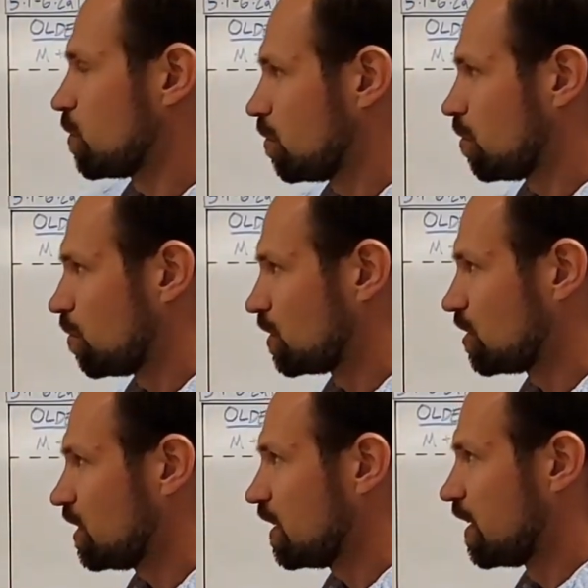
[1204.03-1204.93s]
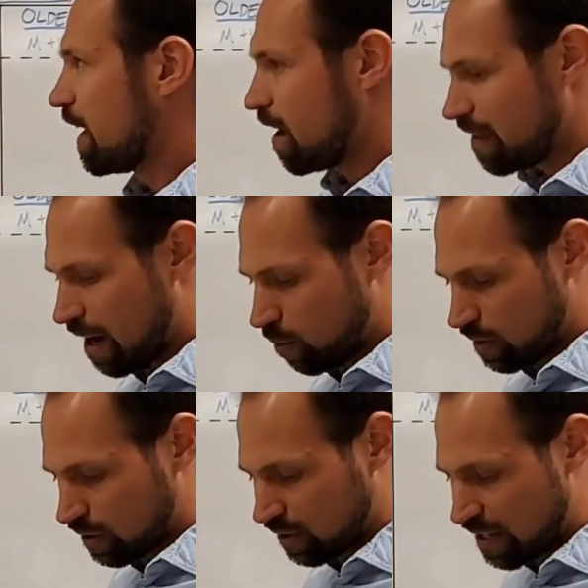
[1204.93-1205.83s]
We'll see how that
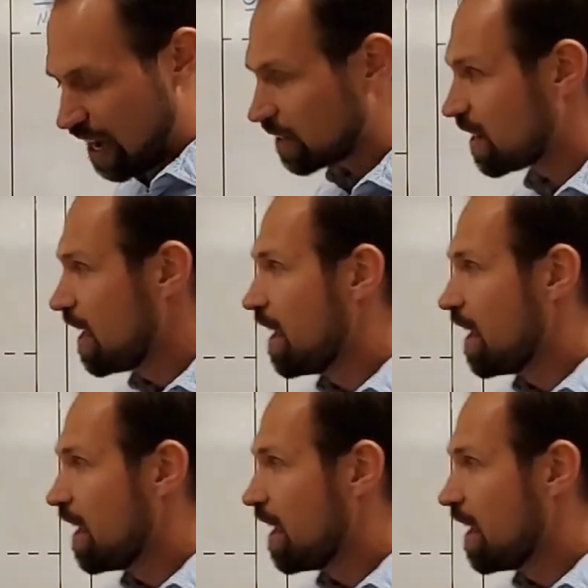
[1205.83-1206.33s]
works next.